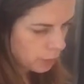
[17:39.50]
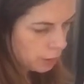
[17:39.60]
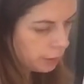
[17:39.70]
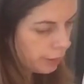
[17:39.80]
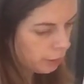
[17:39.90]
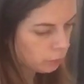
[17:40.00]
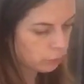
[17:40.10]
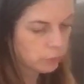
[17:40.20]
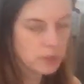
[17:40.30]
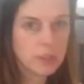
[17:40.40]
Now,
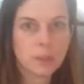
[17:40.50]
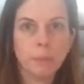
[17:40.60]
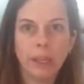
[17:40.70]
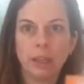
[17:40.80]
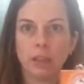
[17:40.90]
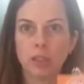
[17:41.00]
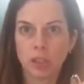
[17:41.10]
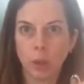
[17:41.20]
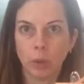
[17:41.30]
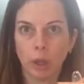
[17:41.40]
this is baking
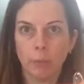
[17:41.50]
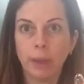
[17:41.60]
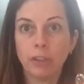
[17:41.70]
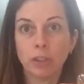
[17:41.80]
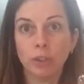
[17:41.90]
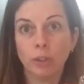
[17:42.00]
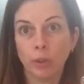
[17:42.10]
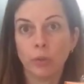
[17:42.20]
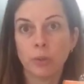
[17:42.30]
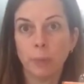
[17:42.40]
soda. Make sure you
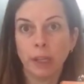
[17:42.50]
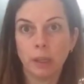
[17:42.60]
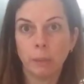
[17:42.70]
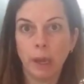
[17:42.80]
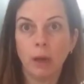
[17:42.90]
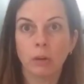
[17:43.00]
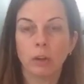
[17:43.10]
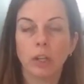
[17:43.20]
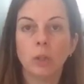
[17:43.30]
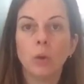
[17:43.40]
don't use baking powder.
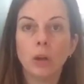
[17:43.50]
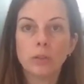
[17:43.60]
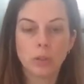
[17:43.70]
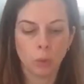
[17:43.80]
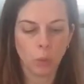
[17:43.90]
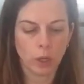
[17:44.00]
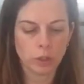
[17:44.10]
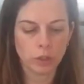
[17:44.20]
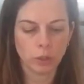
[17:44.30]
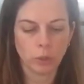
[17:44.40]
And you also want
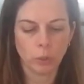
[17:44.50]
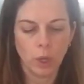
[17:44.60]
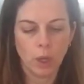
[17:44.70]
to